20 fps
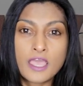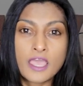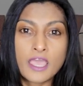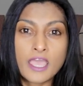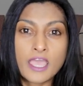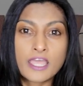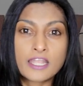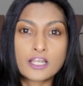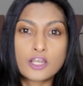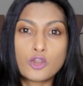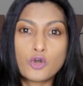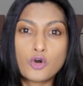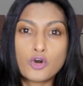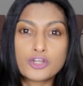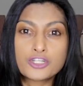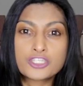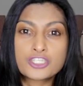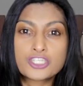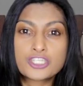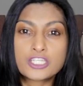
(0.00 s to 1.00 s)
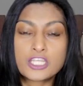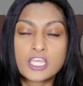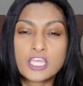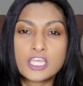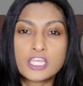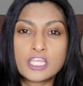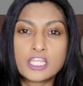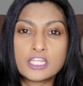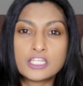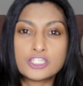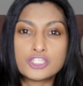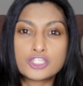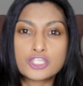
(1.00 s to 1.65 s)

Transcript: and launched in